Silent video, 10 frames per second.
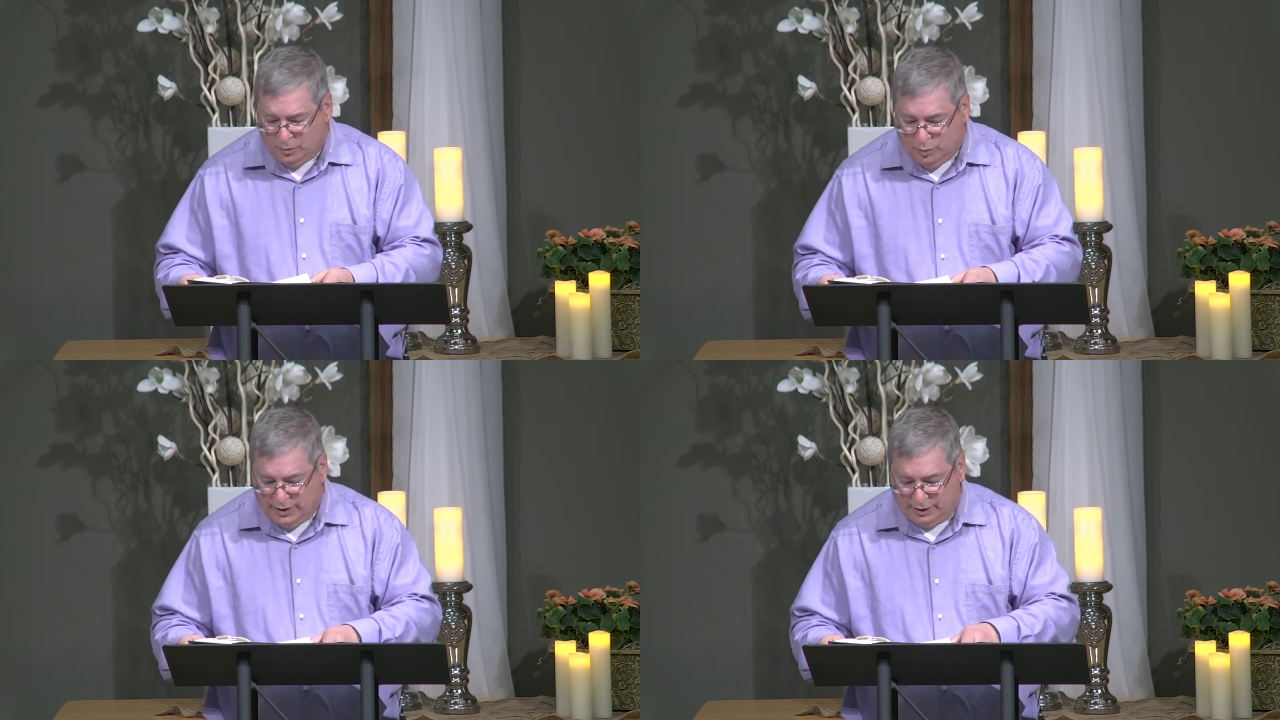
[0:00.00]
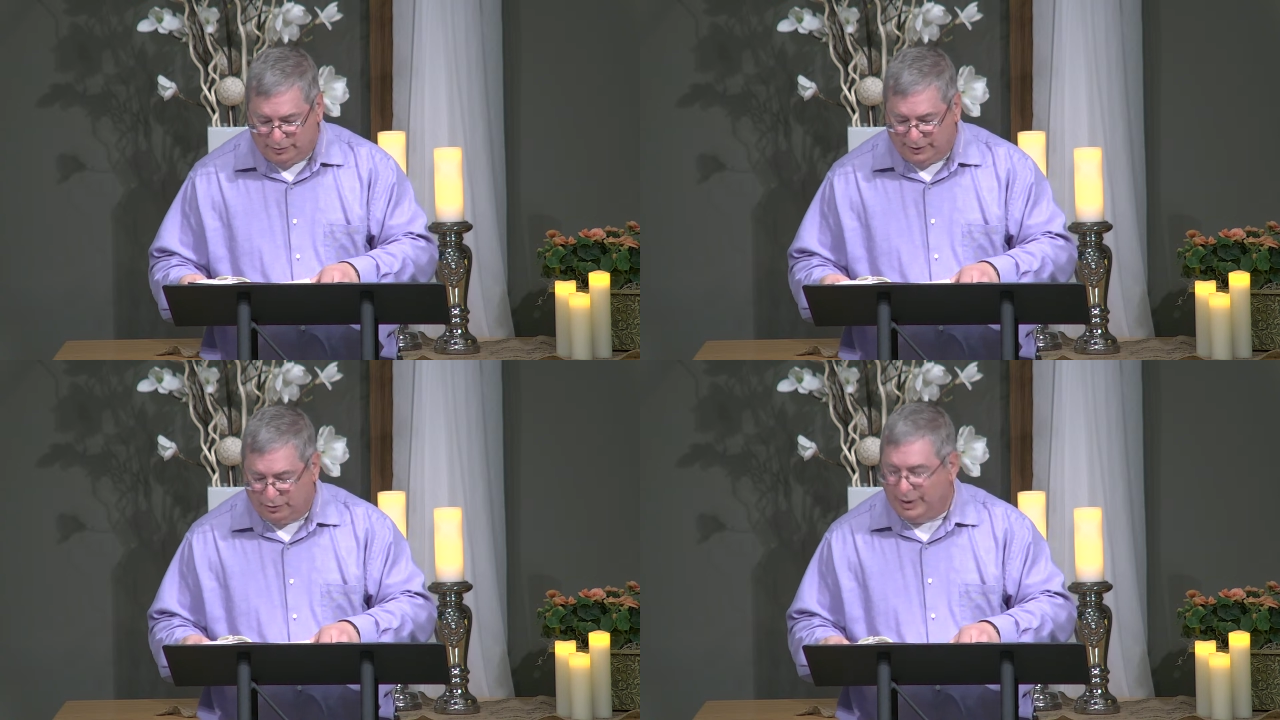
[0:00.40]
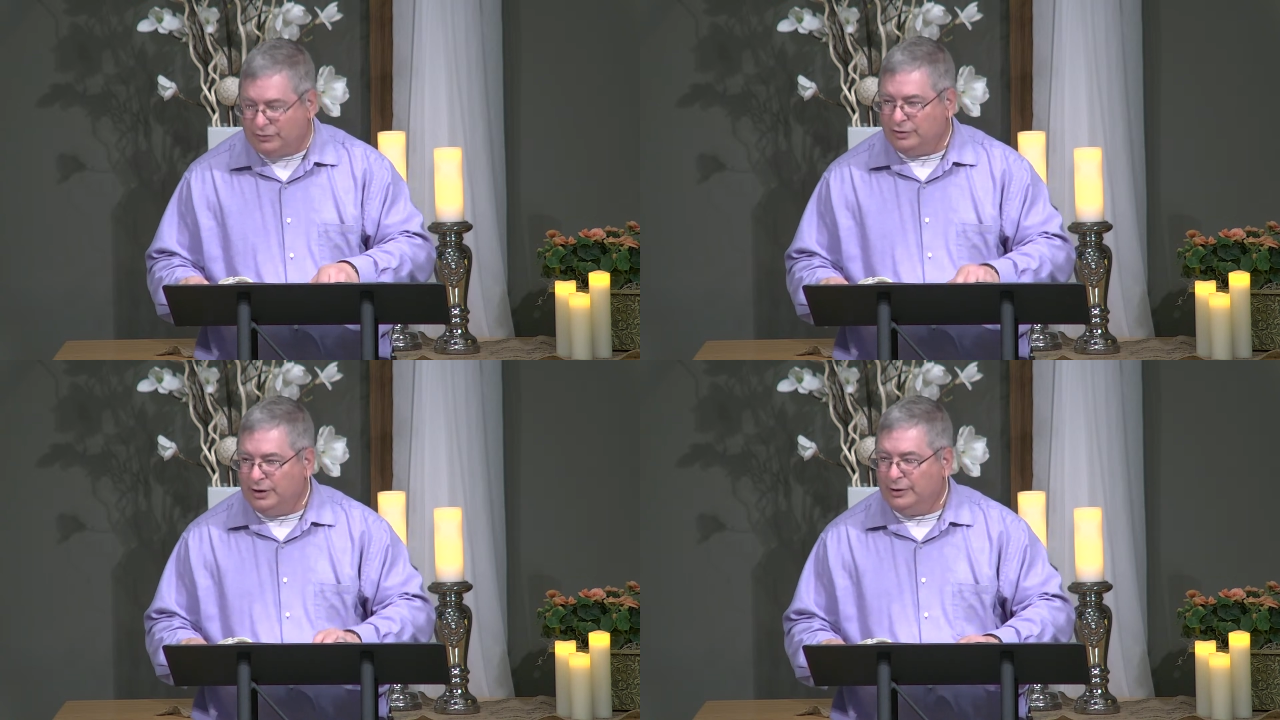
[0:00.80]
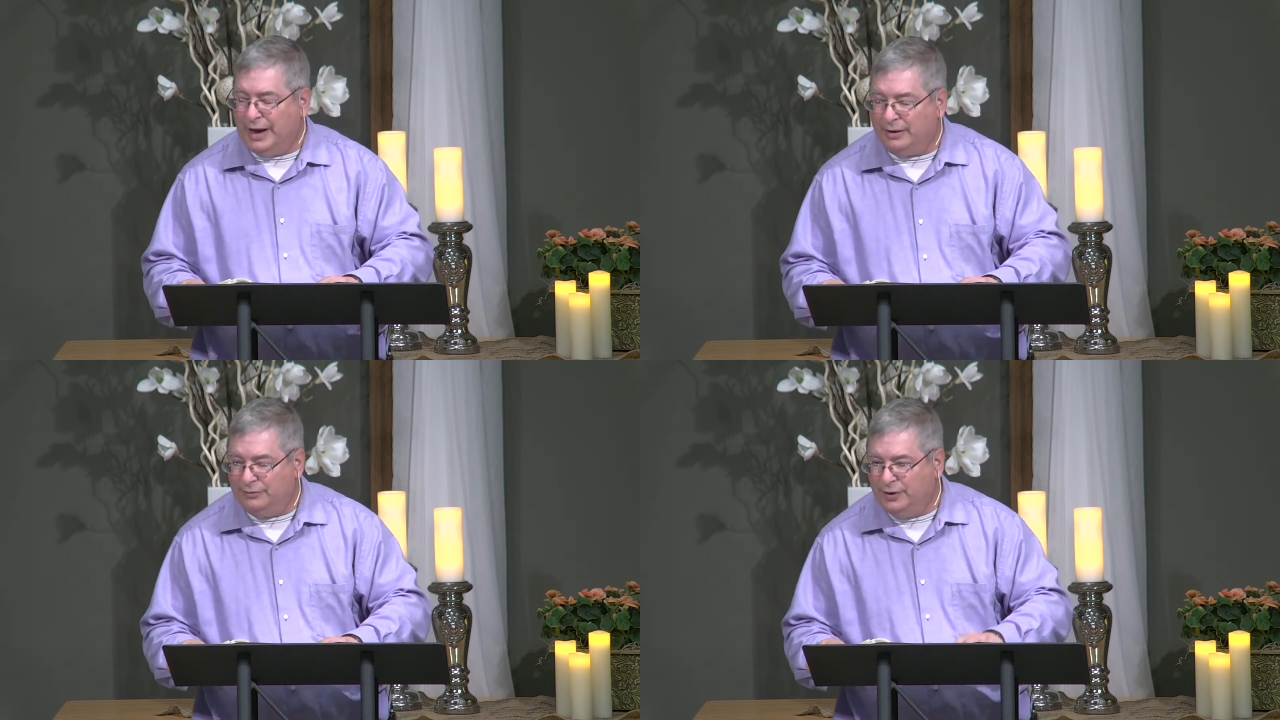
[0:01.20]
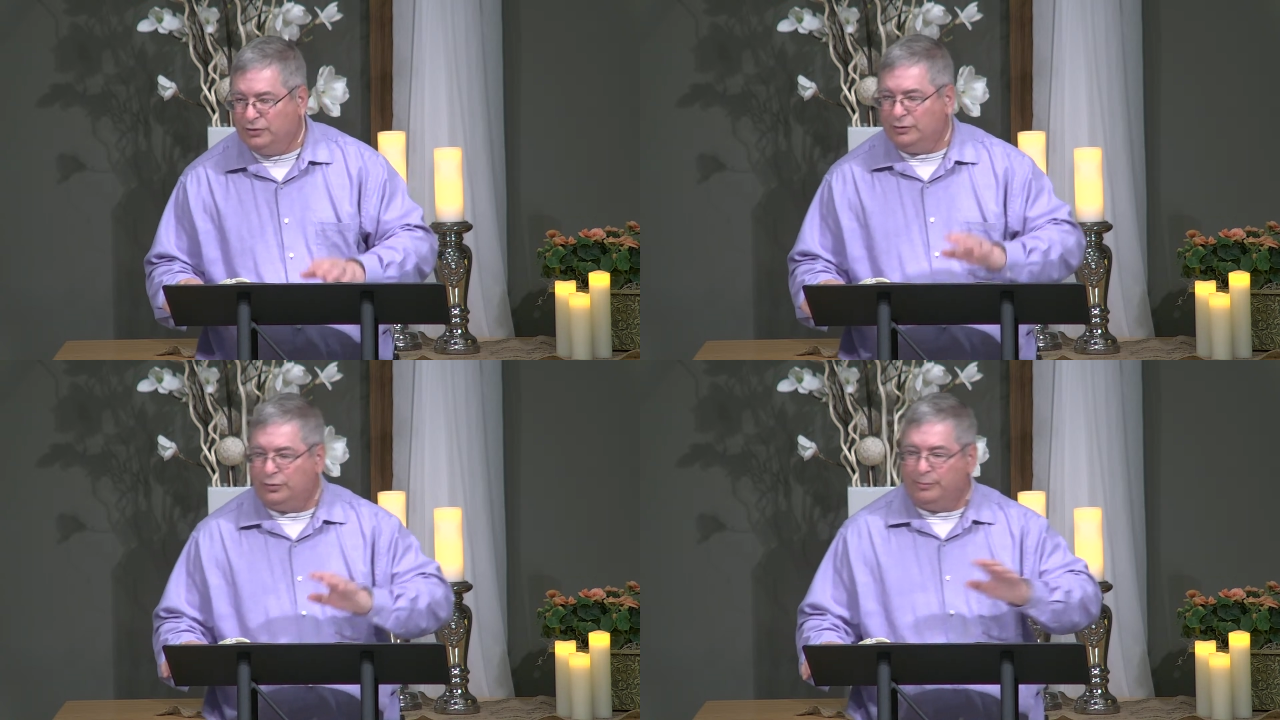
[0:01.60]
we at Resurrection here had a
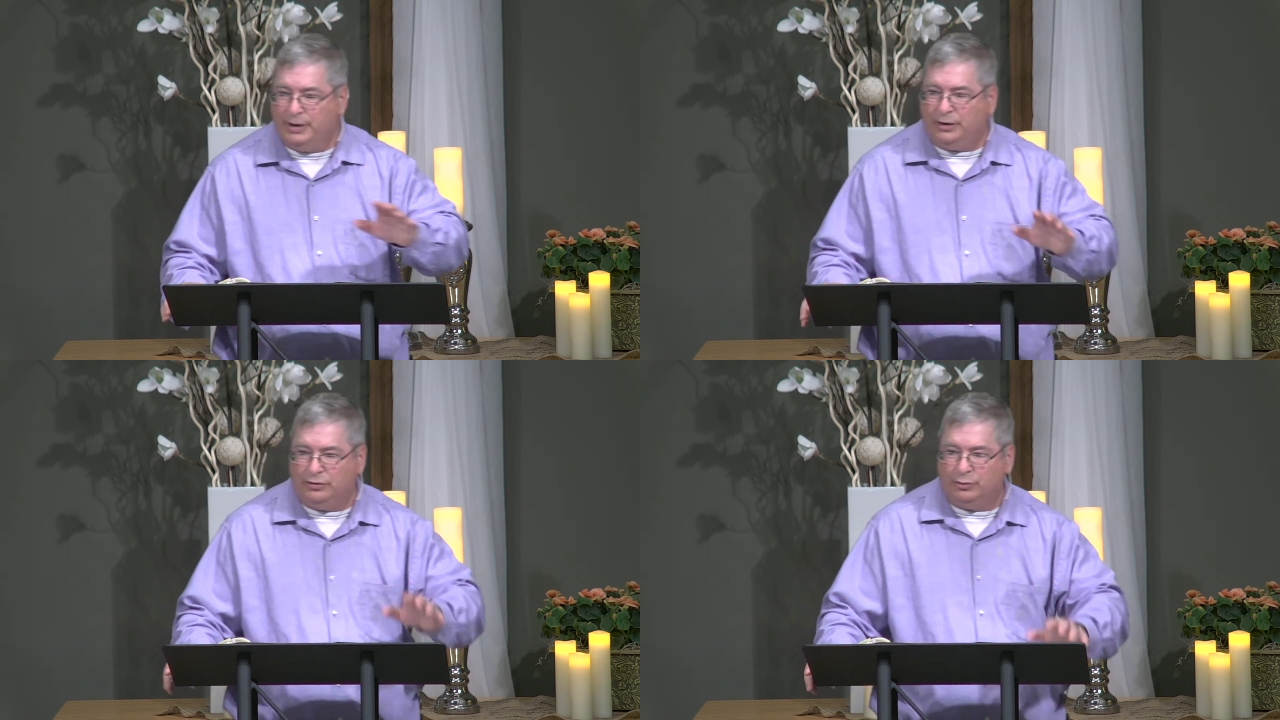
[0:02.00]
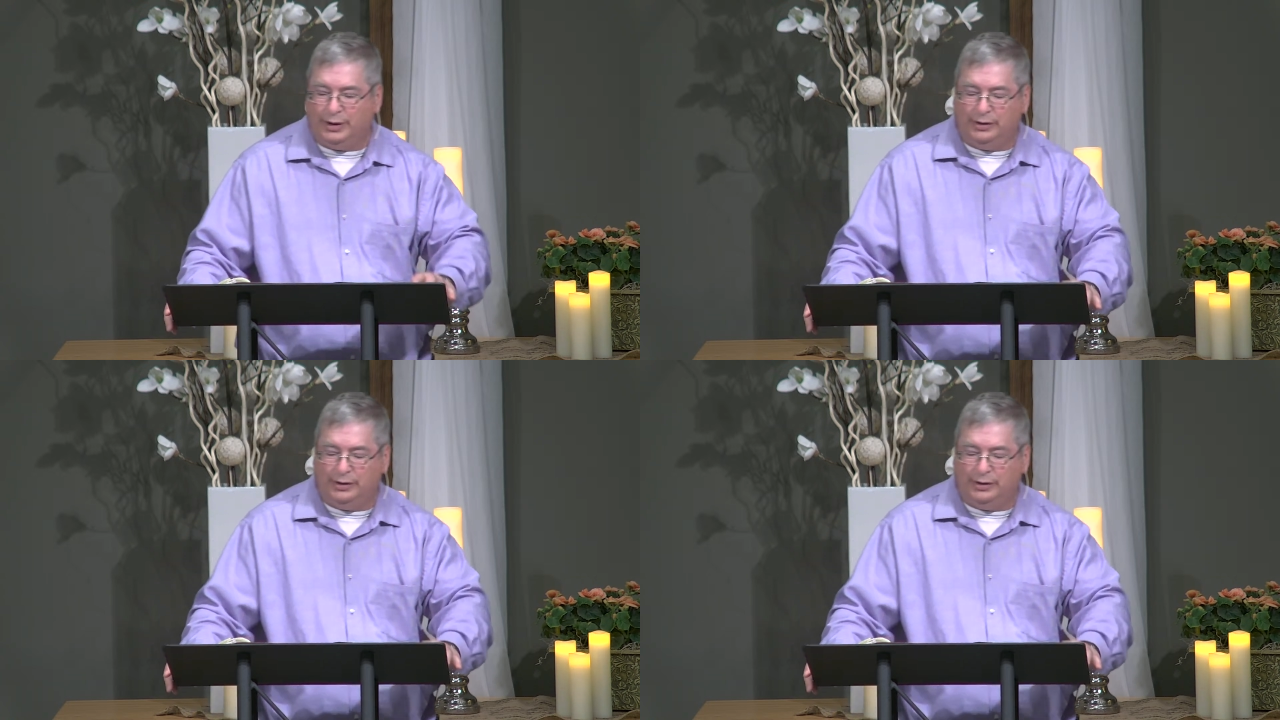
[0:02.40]
vision for ministry